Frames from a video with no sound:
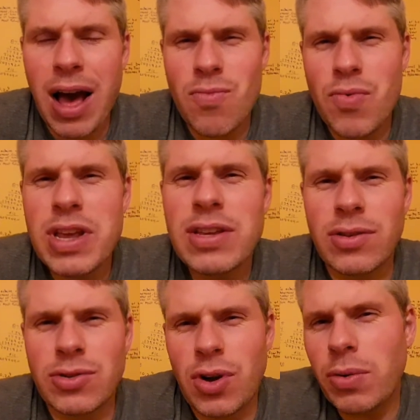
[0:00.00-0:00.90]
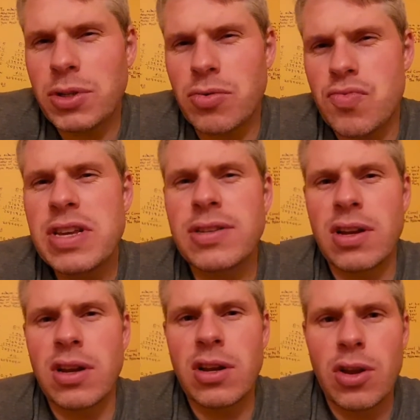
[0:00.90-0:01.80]
There's always a
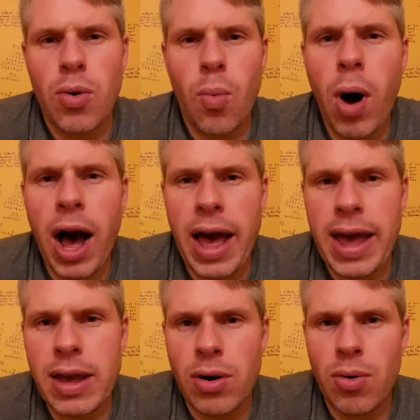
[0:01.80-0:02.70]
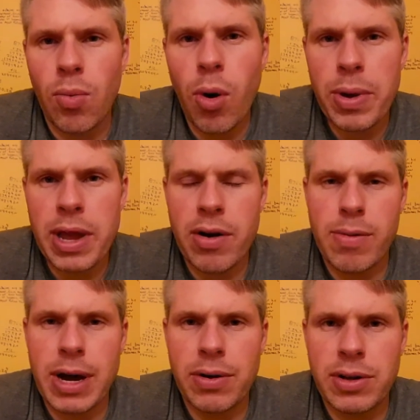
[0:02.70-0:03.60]
reason why what we hear
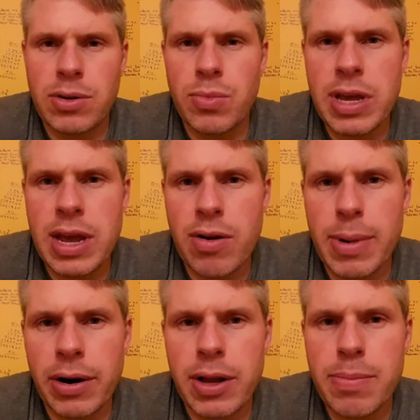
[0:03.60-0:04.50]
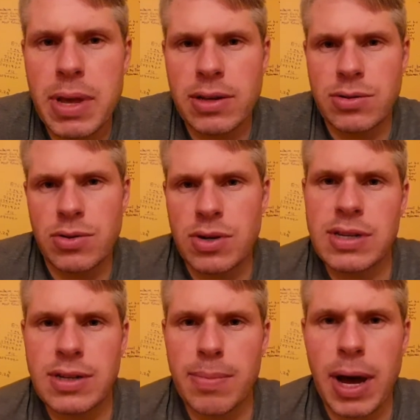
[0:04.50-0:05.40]
about it, because there
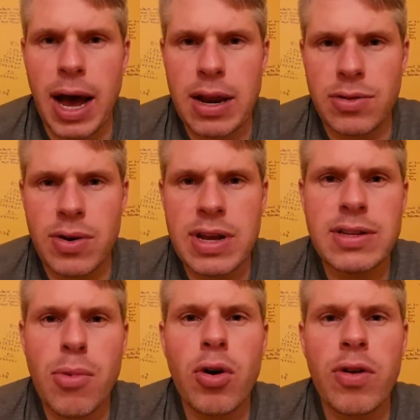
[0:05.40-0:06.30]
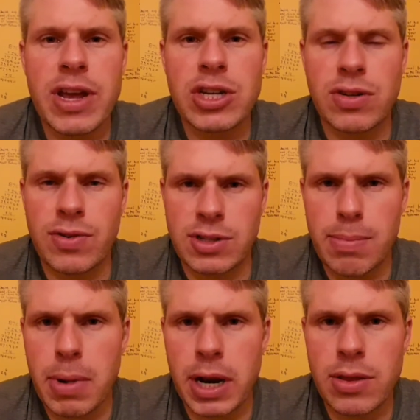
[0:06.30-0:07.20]
is a motivation for
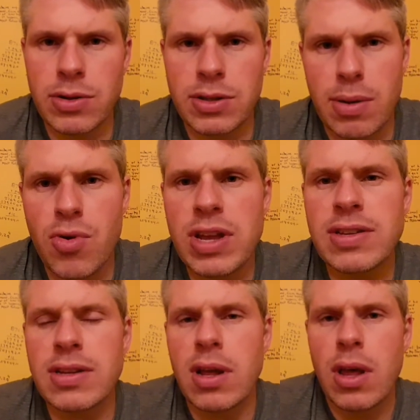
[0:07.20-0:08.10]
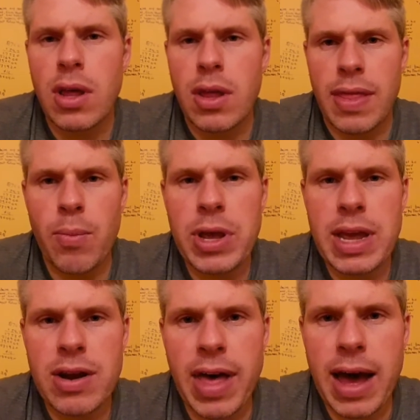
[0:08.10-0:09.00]
somebody. There's some reason that we
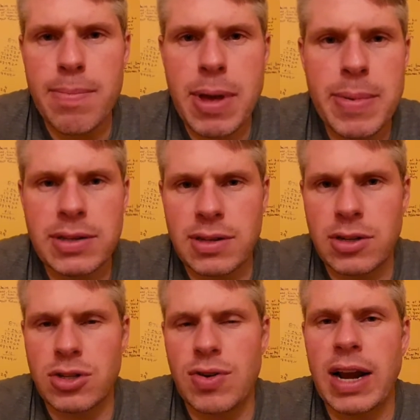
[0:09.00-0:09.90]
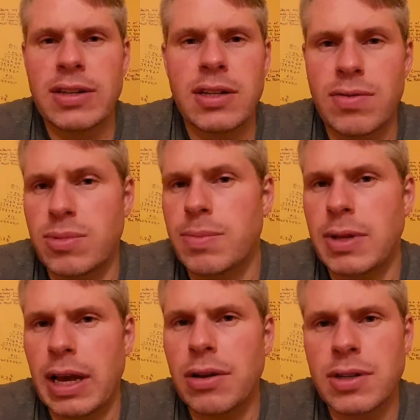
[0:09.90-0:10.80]
hear that. Maybe it's to distract us from something
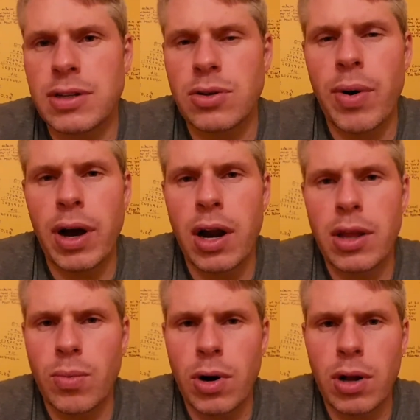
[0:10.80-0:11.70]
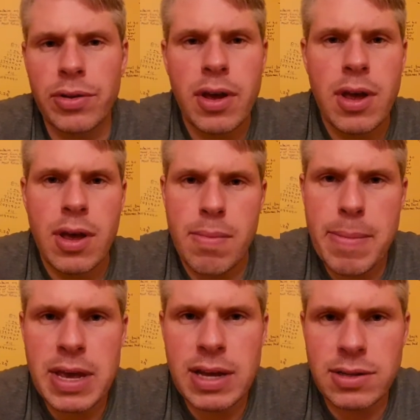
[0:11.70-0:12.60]
else that's going on in the world.
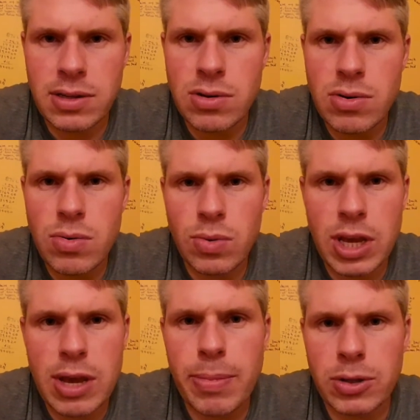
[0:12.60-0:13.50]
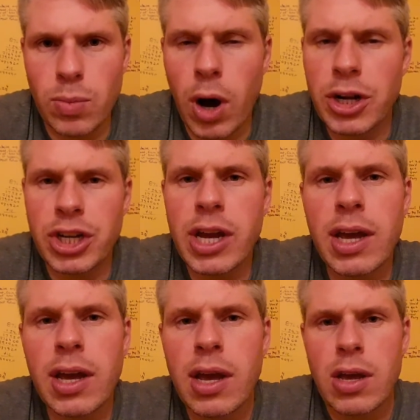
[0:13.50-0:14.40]
Maybe it's to keep us watching.
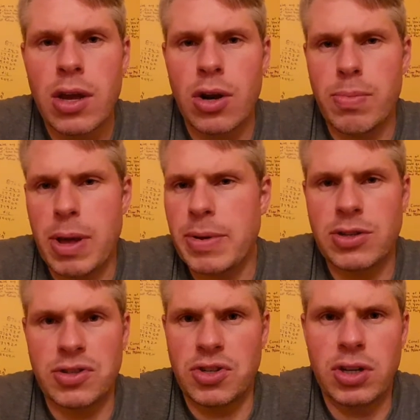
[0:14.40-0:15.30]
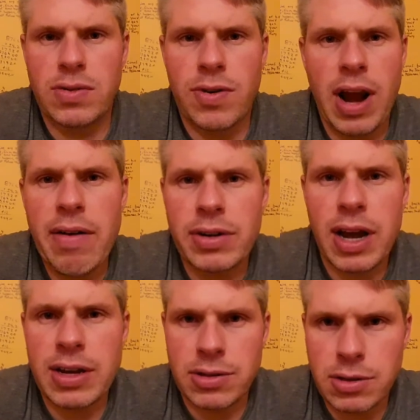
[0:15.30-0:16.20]
Maybe it's just for
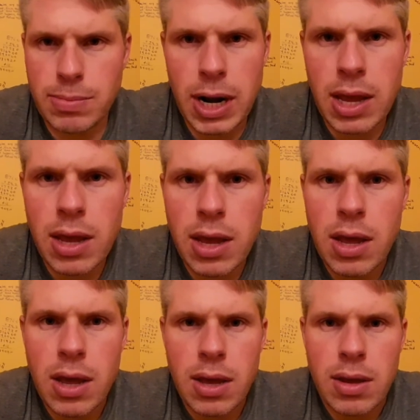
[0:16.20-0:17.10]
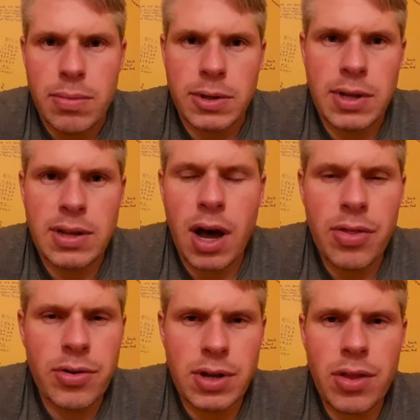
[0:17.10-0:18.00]
advertisers' money. But then
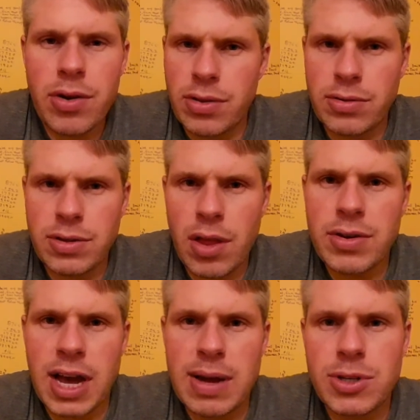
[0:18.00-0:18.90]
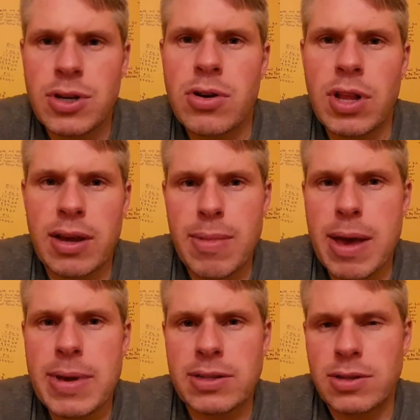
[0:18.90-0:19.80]
there's other times too,
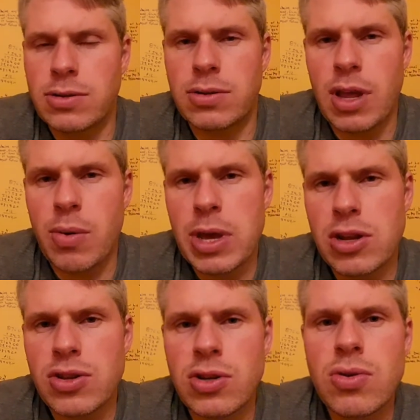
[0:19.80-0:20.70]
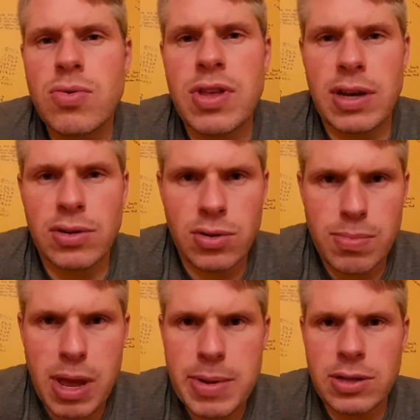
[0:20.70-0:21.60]
maybe it's so that we can do things, or
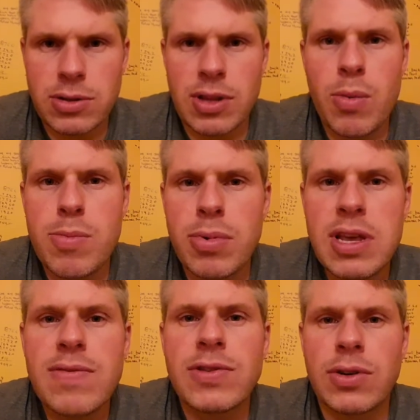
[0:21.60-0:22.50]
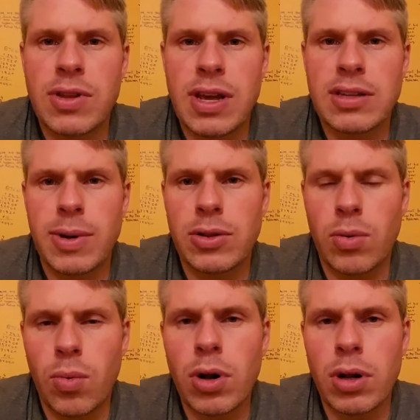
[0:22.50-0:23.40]
maybe it's so that we believe certain things about the
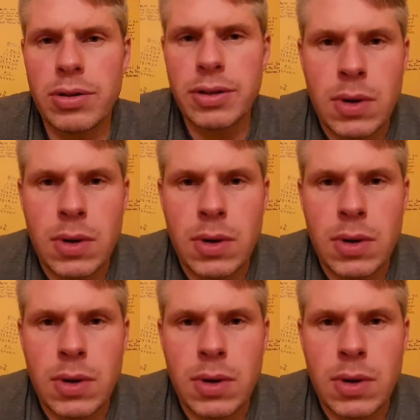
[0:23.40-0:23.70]
world.